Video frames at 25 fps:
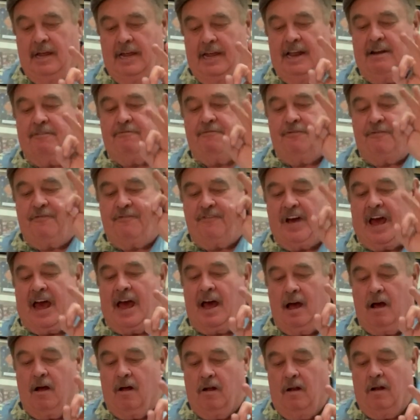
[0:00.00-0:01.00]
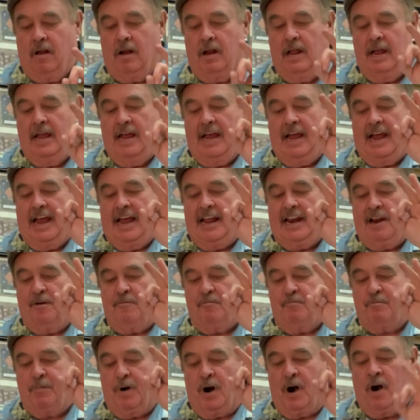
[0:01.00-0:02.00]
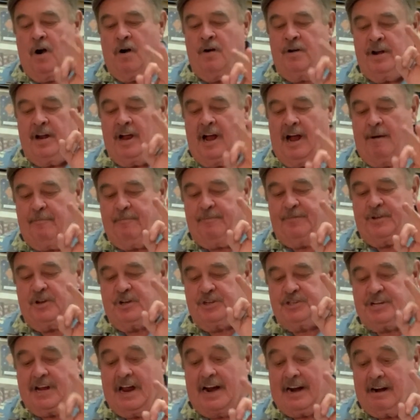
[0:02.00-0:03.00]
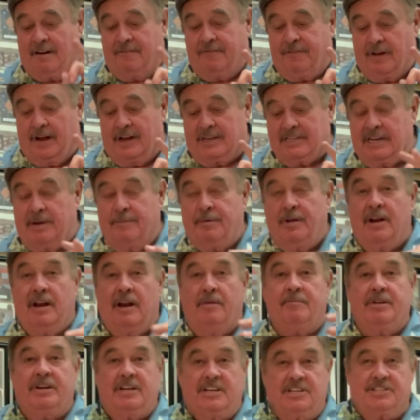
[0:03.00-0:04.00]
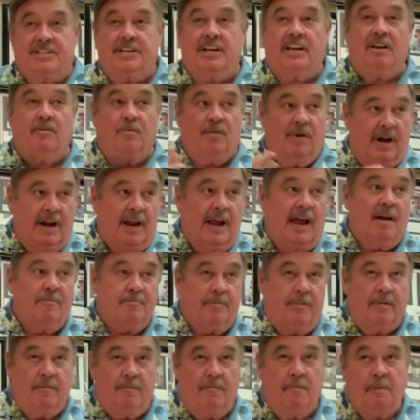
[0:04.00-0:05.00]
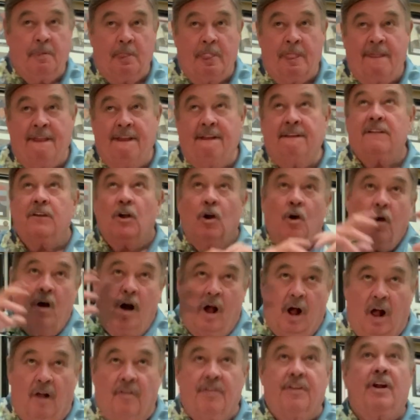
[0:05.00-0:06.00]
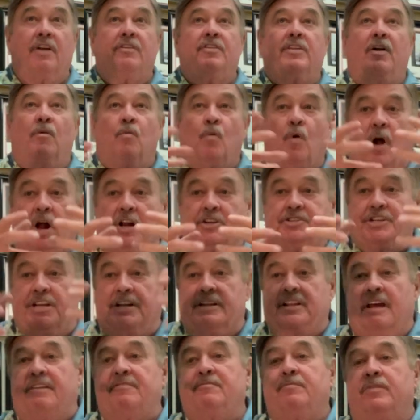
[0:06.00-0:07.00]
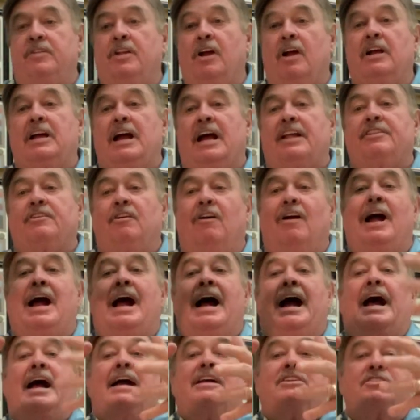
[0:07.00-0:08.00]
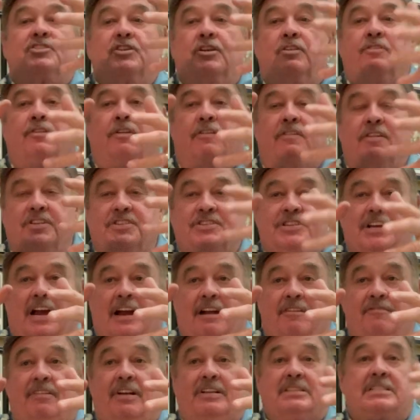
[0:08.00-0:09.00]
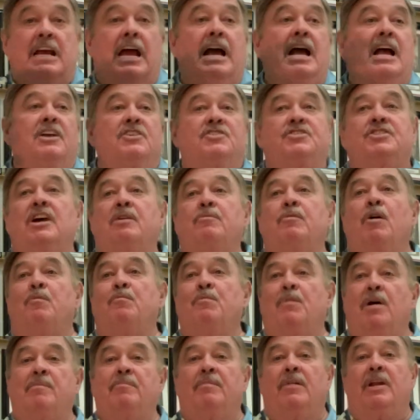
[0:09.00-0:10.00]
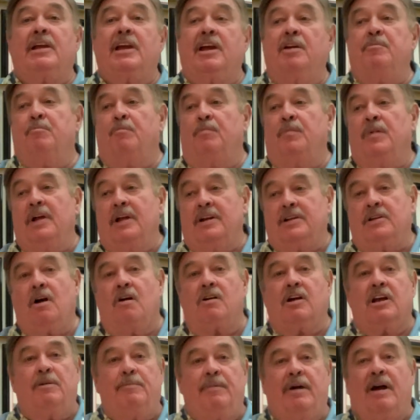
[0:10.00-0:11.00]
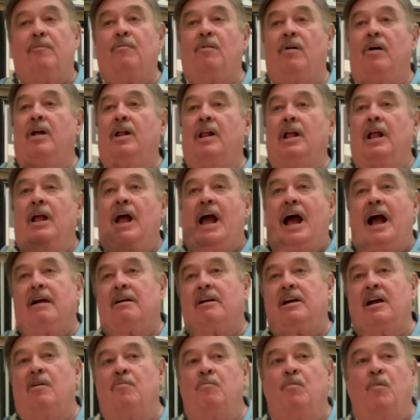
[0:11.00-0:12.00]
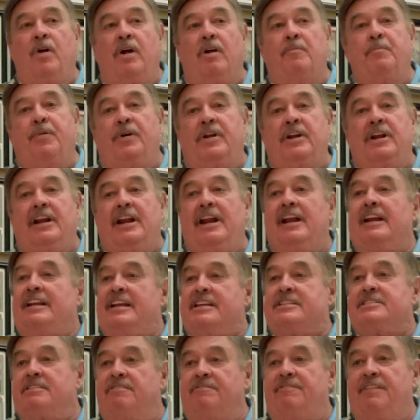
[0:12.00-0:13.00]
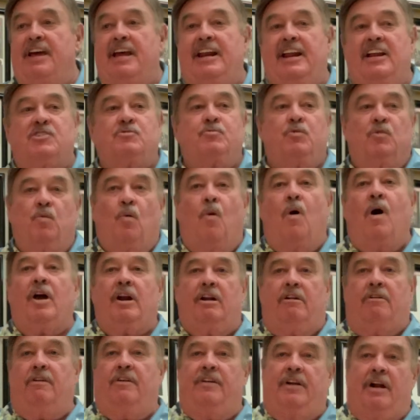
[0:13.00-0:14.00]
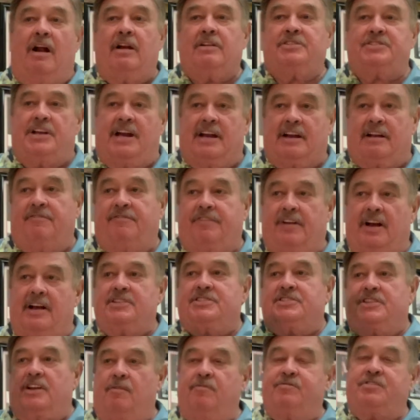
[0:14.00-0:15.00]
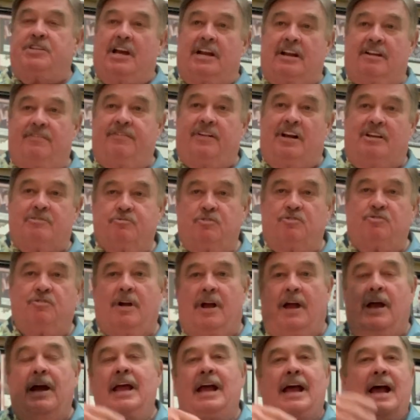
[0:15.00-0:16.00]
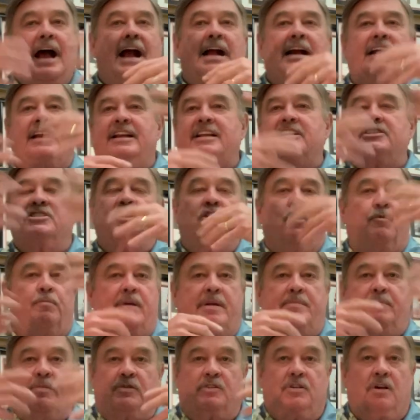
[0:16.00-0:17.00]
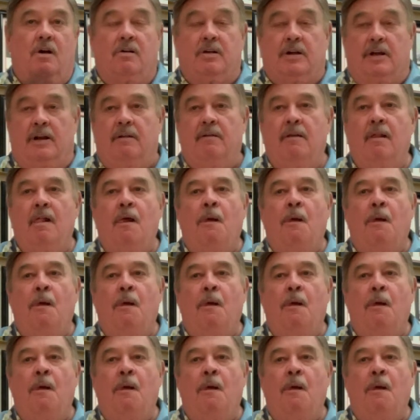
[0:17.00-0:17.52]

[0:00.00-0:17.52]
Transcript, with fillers: It fell and it burned up the sacrifice. Let me let me just tell you what happened. They're all there, they're watching. They've they've got their eyes glued on the sacrifice. Some are mumbling and talking about, well, how come we're put at a disadvantage with water on our sacrifice? Their sacrifice was dry. I can just hear people talking.